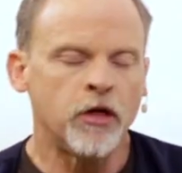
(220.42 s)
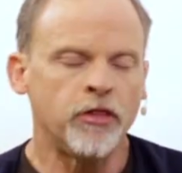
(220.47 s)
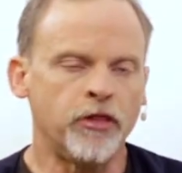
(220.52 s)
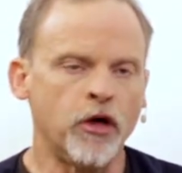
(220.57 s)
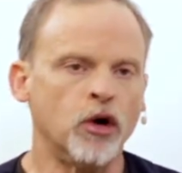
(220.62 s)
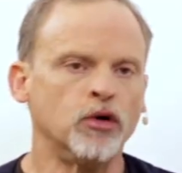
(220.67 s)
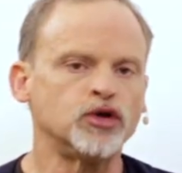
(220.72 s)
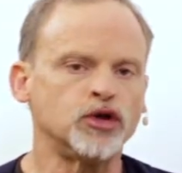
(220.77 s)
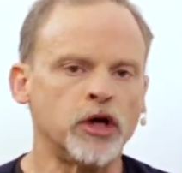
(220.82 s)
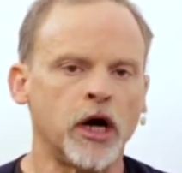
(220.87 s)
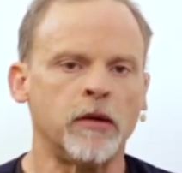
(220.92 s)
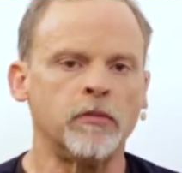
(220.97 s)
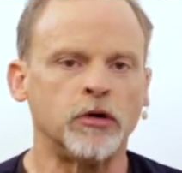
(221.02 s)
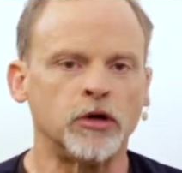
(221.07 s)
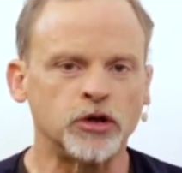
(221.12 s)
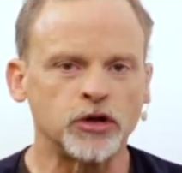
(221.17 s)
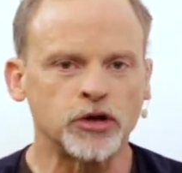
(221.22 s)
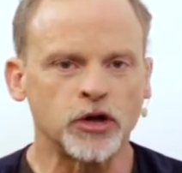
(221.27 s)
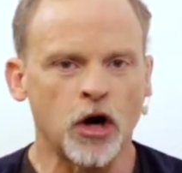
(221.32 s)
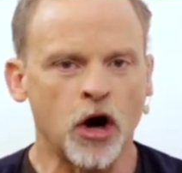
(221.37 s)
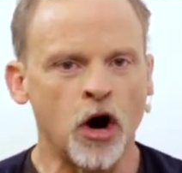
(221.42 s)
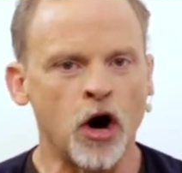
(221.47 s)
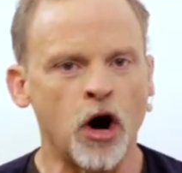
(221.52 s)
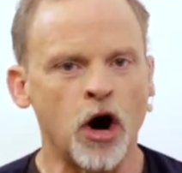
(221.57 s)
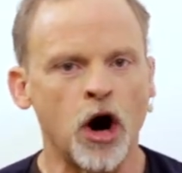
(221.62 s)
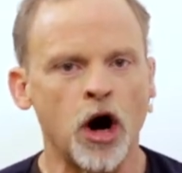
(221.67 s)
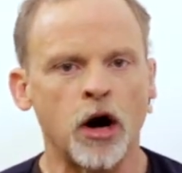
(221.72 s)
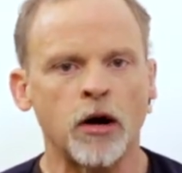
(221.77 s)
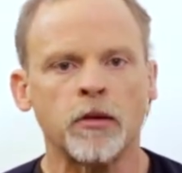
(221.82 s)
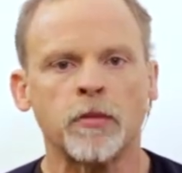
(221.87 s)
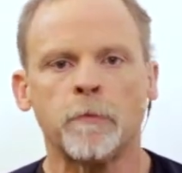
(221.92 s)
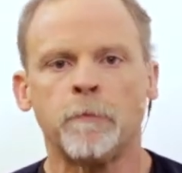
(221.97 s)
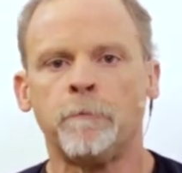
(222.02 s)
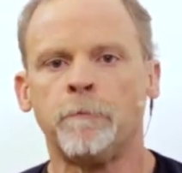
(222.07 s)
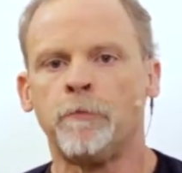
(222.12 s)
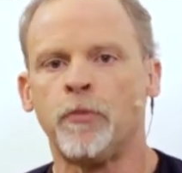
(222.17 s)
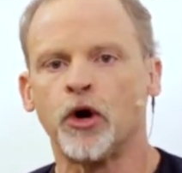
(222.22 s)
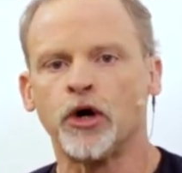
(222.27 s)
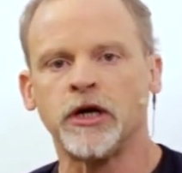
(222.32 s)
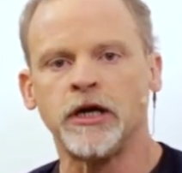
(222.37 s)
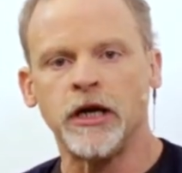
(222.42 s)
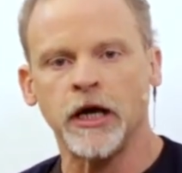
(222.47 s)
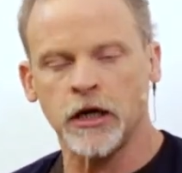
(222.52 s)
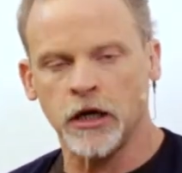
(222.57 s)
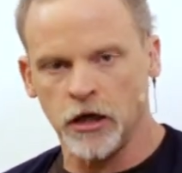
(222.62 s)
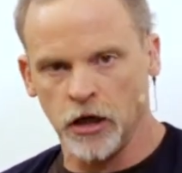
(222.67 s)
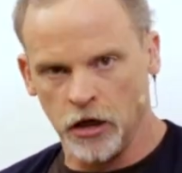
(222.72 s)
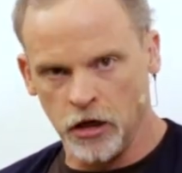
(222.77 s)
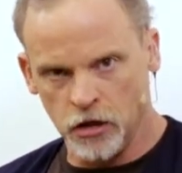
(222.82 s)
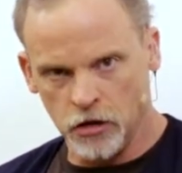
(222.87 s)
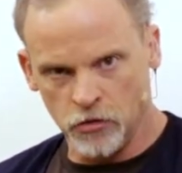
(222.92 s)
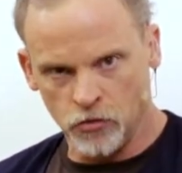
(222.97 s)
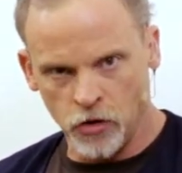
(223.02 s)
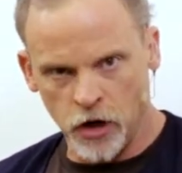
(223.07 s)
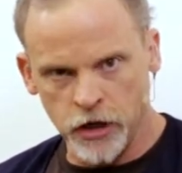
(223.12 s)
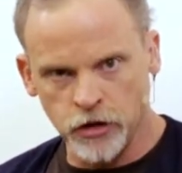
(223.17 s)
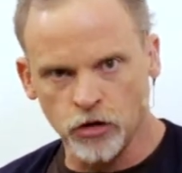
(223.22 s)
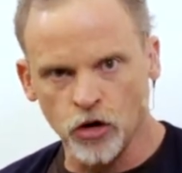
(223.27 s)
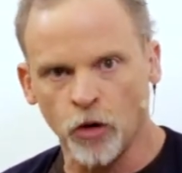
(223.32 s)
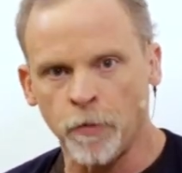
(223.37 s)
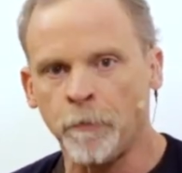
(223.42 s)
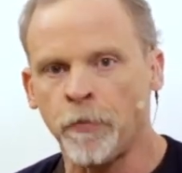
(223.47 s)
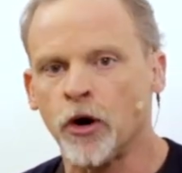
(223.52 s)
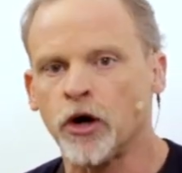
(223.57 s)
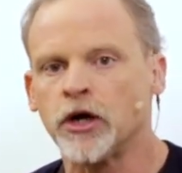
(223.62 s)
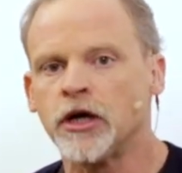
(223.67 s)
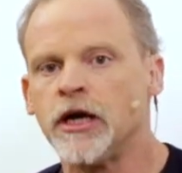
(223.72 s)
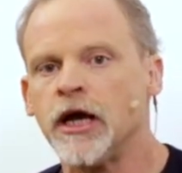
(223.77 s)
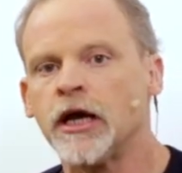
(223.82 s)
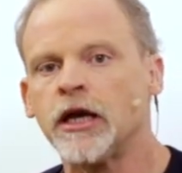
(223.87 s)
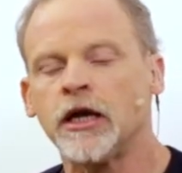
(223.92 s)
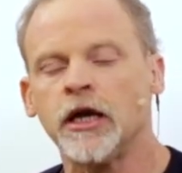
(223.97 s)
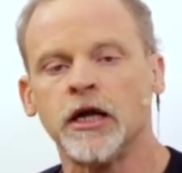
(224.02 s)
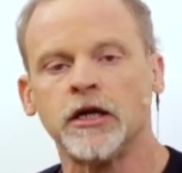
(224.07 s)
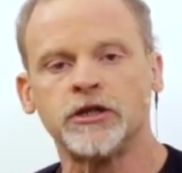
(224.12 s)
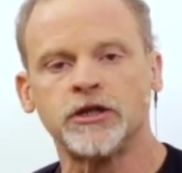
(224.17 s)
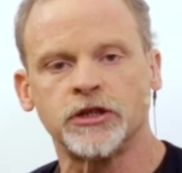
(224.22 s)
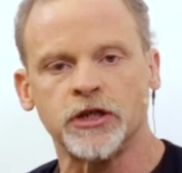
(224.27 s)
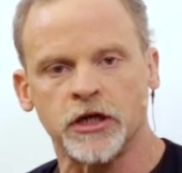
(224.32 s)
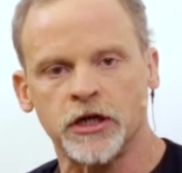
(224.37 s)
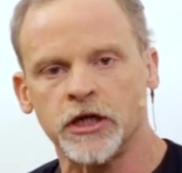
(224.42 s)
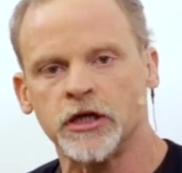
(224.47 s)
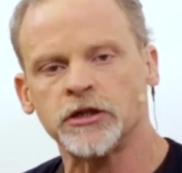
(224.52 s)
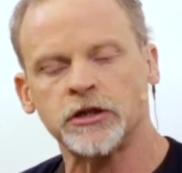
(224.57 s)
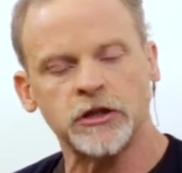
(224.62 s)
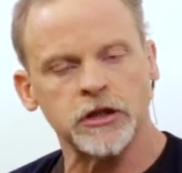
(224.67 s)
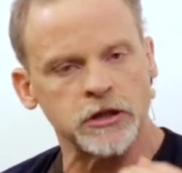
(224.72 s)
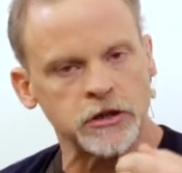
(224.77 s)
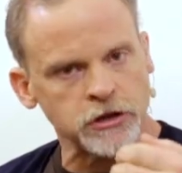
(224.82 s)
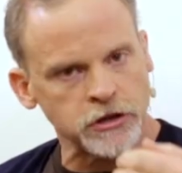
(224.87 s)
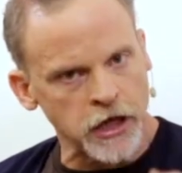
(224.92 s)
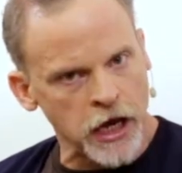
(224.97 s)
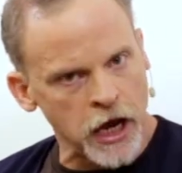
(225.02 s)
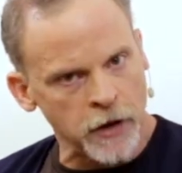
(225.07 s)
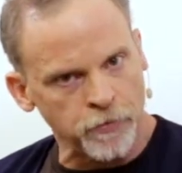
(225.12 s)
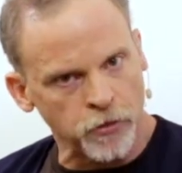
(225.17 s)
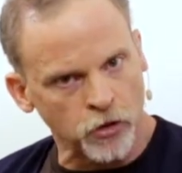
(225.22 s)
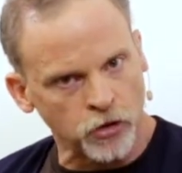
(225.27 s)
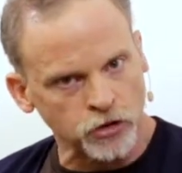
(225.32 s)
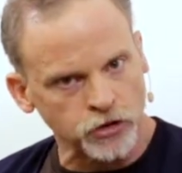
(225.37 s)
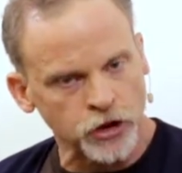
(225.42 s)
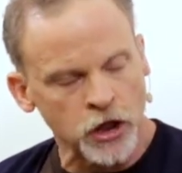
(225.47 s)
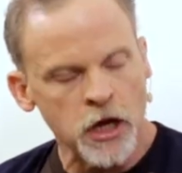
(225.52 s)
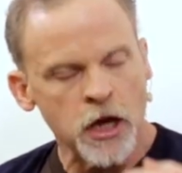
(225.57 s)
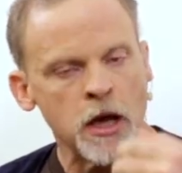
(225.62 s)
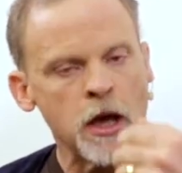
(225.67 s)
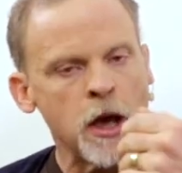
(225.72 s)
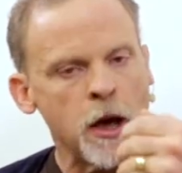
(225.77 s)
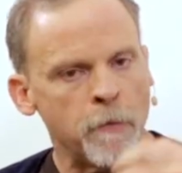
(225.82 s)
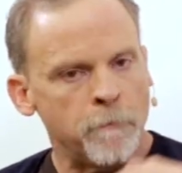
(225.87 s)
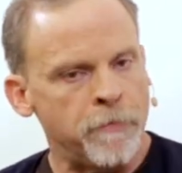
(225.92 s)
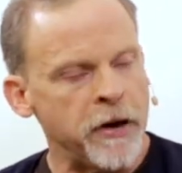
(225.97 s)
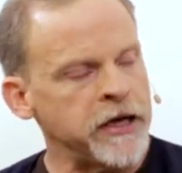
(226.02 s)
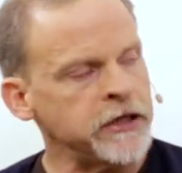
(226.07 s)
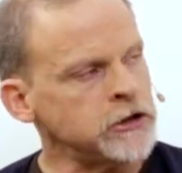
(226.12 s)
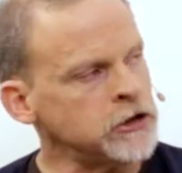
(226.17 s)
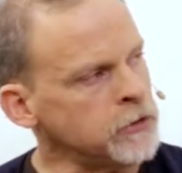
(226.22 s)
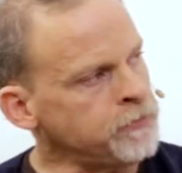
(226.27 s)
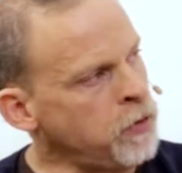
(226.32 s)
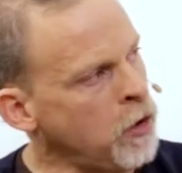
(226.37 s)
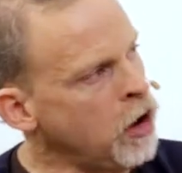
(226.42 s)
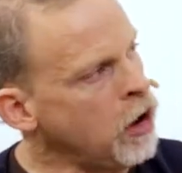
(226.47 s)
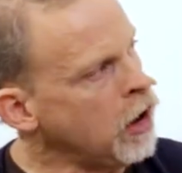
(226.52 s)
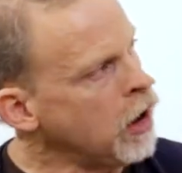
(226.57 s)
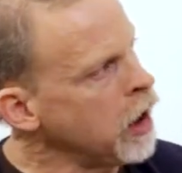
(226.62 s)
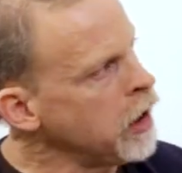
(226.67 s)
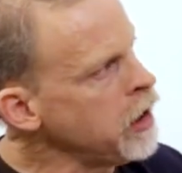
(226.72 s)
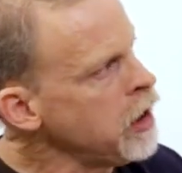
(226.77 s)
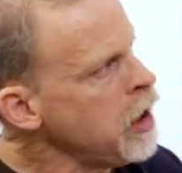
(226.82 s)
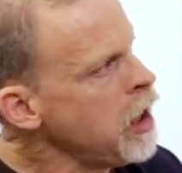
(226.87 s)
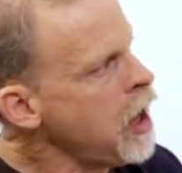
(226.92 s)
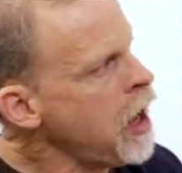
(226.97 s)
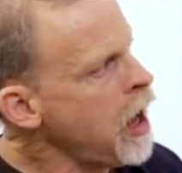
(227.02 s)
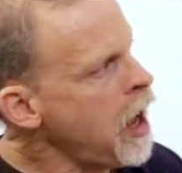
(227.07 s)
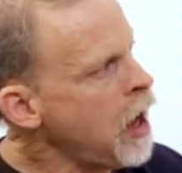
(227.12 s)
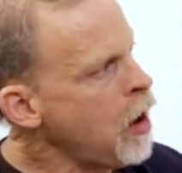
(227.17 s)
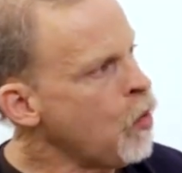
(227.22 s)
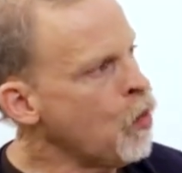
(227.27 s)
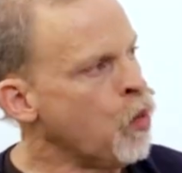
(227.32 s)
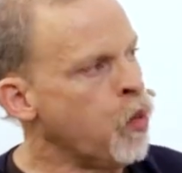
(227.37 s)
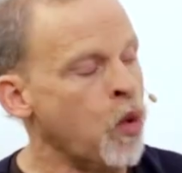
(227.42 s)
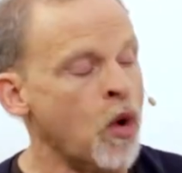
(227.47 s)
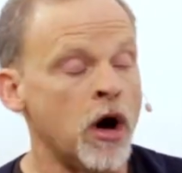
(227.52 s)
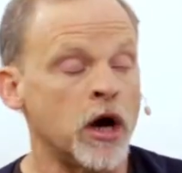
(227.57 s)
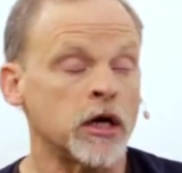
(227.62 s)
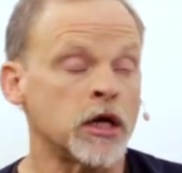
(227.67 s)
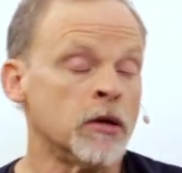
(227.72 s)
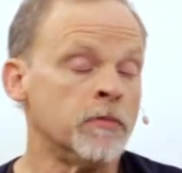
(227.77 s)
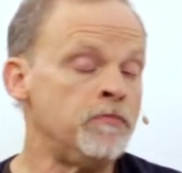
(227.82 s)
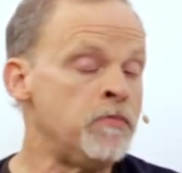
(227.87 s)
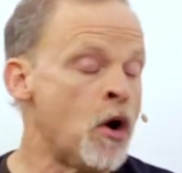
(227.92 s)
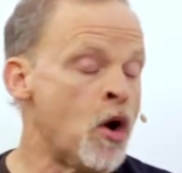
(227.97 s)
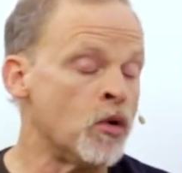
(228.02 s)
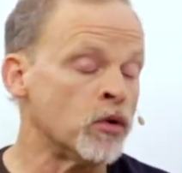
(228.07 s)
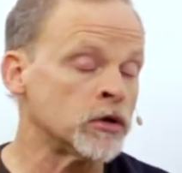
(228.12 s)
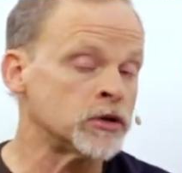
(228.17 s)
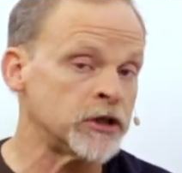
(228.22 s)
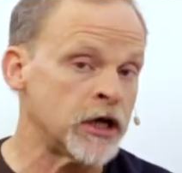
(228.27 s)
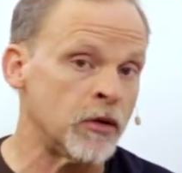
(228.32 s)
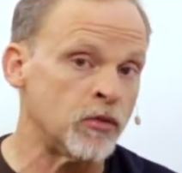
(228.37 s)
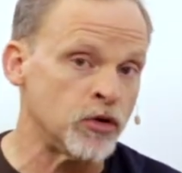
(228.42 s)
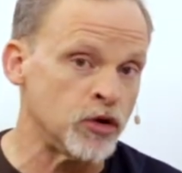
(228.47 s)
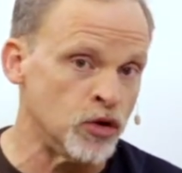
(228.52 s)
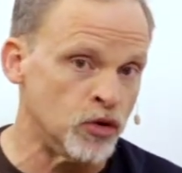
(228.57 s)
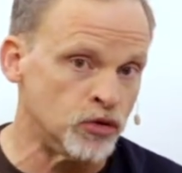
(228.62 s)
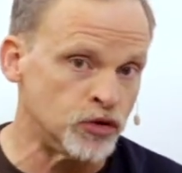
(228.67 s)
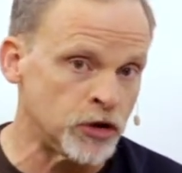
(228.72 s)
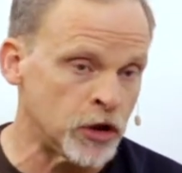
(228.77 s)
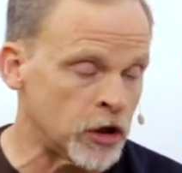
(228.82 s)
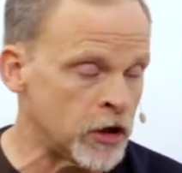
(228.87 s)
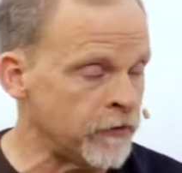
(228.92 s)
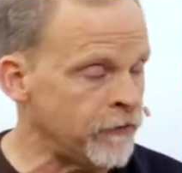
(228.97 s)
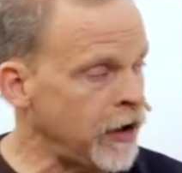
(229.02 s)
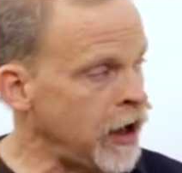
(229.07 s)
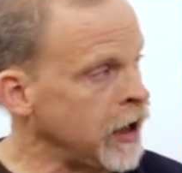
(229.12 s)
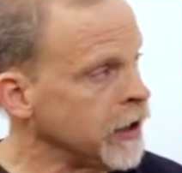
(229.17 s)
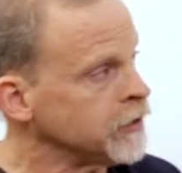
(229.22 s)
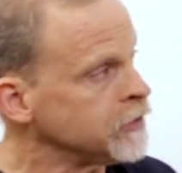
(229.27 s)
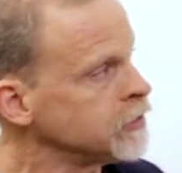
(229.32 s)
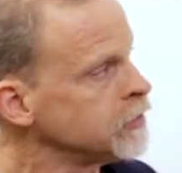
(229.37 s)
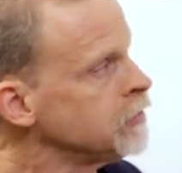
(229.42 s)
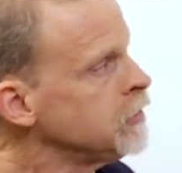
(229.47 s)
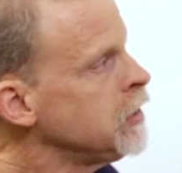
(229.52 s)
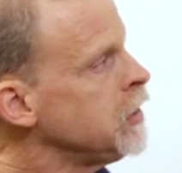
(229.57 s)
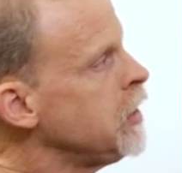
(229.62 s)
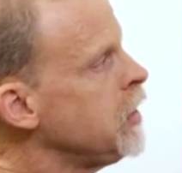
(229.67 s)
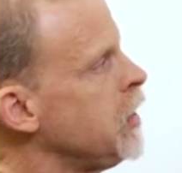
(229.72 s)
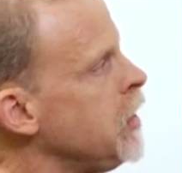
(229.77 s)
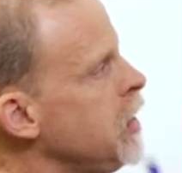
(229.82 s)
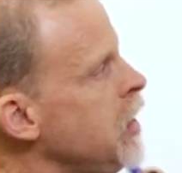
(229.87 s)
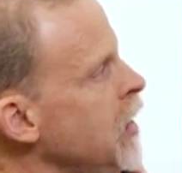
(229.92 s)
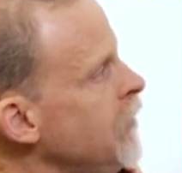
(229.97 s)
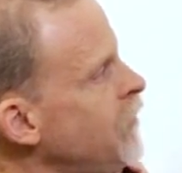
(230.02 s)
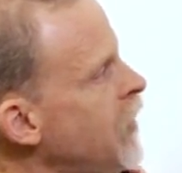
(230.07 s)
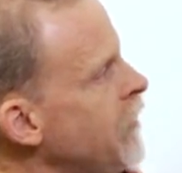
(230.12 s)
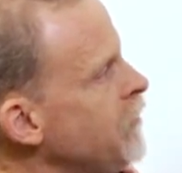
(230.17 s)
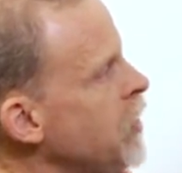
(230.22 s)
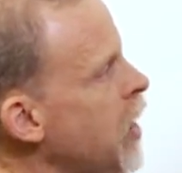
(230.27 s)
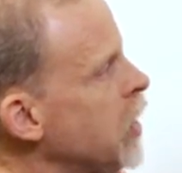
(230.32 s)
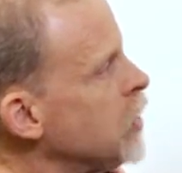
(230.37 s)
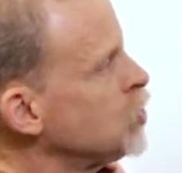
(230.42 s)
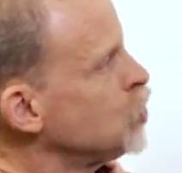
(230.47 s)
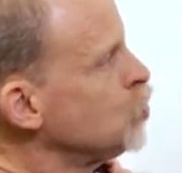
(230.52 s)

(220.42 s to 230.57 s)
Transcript: those numbers are predicted, right? They're predicted statistic samples based upon what components that we use in a device. If I've got a